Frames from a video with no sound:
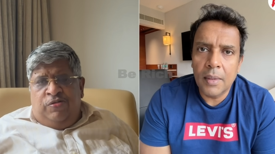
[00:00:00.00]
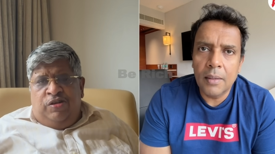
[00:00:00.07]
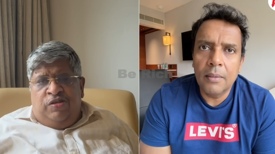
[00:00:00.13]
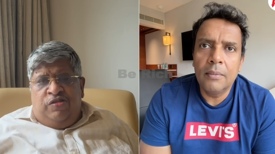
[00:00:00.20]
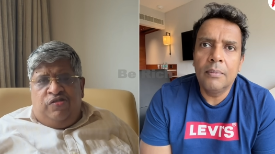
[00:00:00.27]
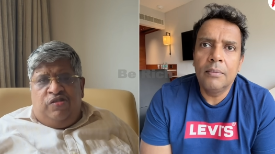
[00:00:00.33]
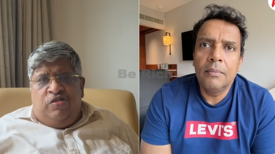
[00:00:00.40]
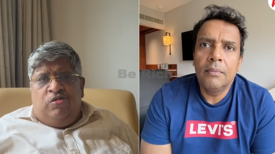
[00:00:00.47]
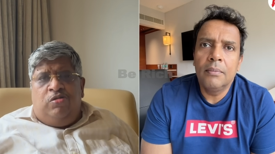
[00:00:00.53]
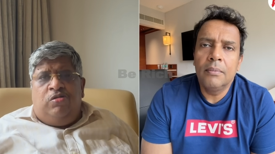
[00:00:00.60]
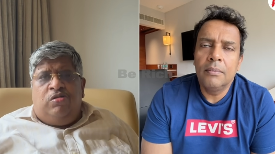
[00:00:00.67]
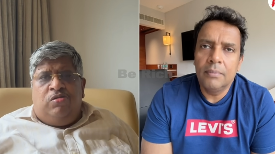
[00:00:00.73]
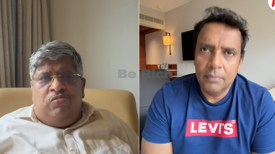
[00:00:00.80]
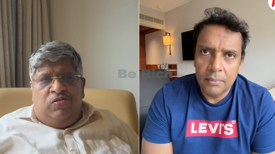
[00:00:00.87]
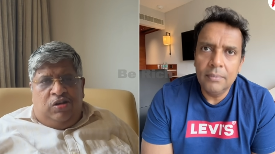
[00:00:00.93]
Speaker 1: where a zero
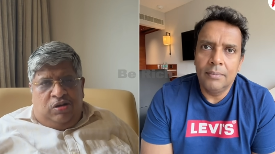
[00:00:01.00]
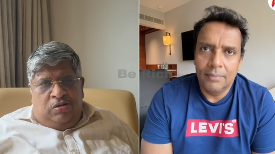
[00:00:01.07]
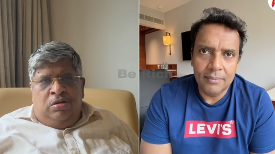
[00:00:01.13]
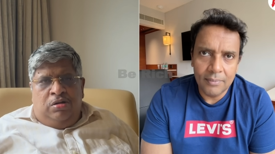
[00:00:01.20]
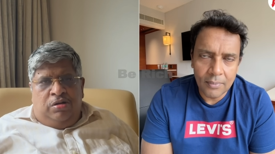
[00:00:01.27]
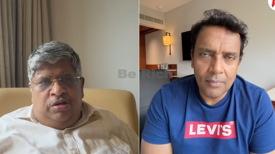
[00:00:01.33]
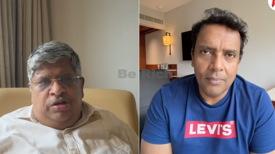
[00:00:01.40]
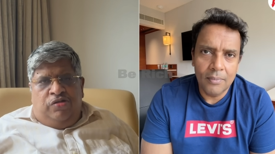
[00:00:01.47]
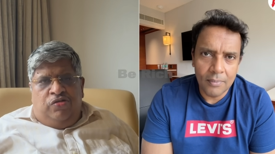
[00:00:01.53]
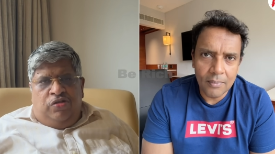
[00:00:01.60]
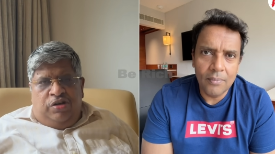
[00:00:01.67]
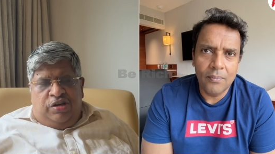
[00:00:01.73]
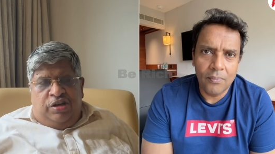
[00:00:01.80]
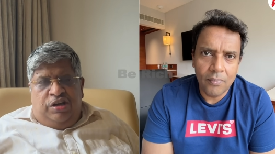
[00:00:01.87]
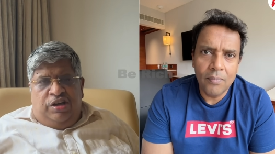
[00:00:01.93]
or a one, right? So
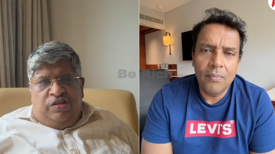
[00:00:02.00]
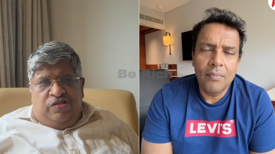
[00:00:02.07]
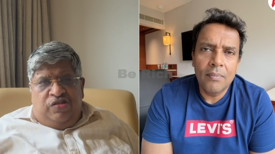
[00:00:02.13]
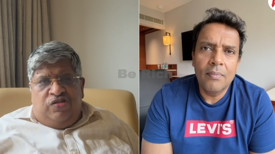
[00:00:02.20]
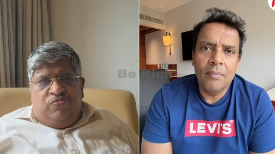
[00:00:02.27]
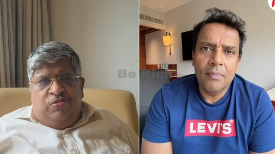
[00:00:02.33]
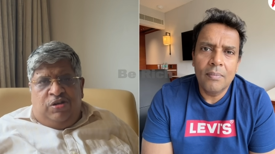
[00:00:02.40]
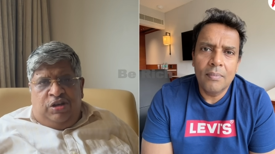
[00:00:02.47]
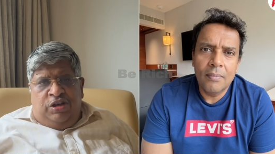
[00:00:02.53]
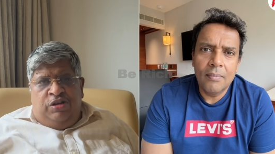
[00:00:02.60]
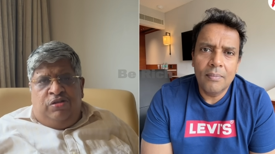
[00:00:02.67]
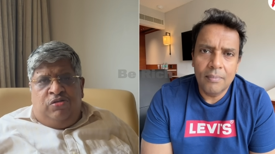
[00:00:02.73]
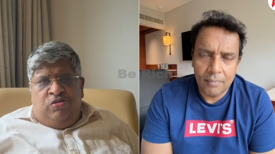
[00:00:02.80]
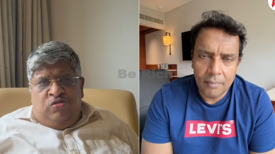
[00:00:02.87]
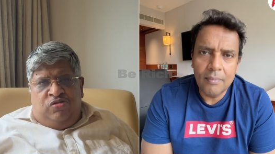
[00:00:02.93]
it can exist
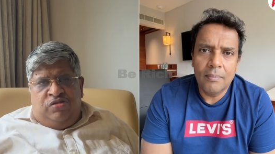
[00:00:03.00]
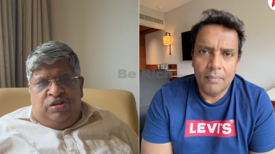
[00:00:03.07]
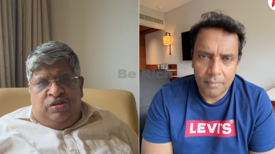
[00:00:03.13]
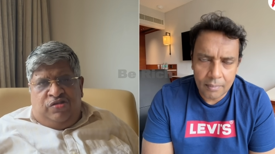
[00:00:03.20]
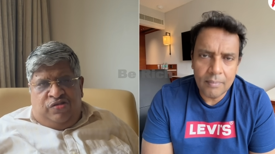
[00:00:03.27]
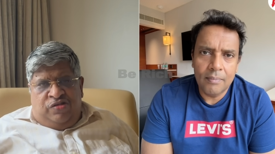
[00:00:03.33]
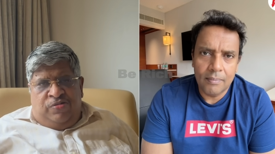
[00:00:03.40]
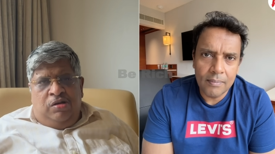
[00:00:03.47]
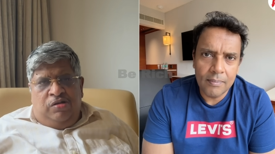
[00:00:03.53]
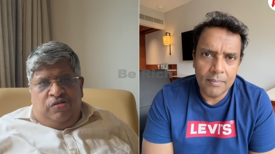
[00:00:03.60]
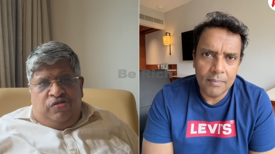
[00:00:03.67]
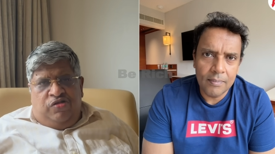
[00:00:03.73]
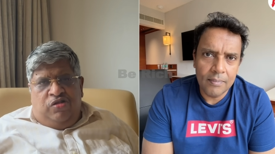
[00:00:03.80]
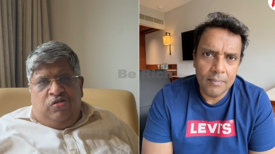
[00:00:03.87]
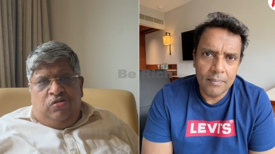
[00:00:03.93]
only two states,
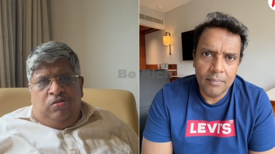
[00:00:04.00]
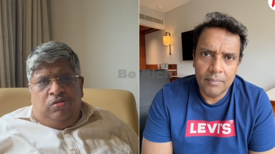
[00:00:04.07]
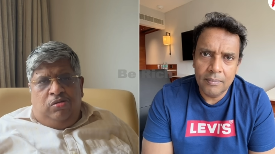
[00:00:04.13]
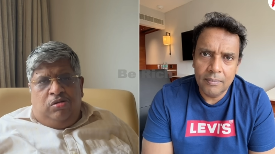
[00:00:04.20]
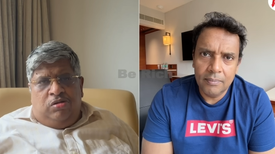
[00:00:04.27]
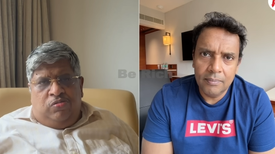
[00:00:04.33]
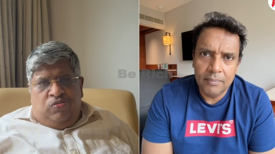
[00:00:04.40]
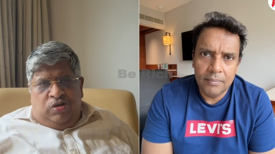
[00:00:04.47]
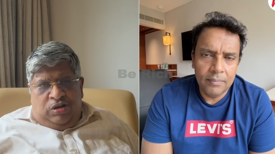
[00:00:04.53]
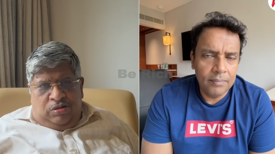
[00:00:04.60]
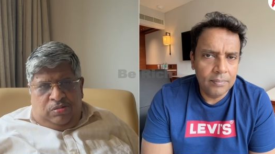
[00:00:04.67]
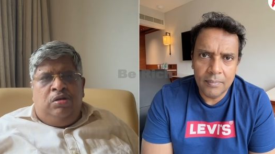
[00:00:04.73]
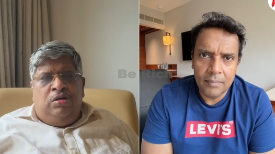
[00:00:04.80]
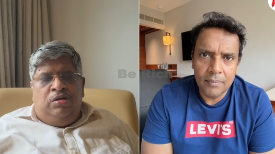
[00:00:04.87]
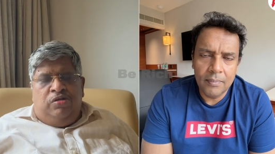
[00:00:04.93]
zero or one.